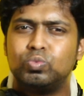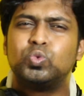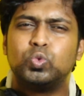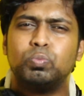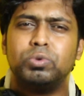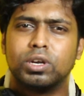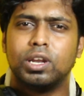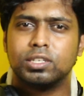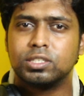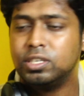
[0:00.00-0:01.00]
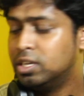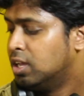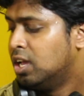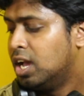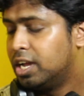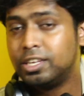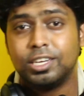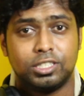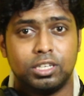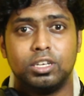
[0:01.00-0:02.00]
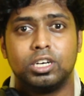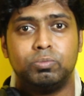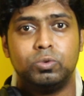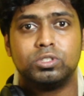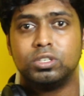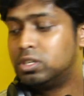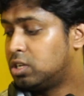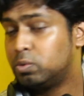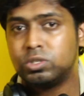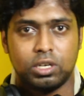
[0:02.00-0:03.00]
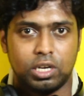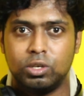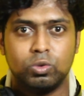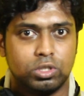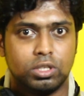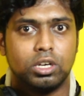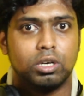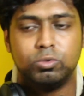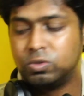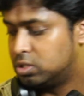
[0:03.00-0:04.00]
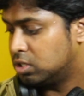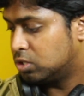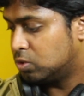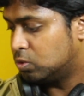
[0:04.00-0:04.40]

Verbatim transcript: Super classy. And yeah, Shraddha Kapoor's entry, I was like, I didn't know Shraddha Kapoor was there,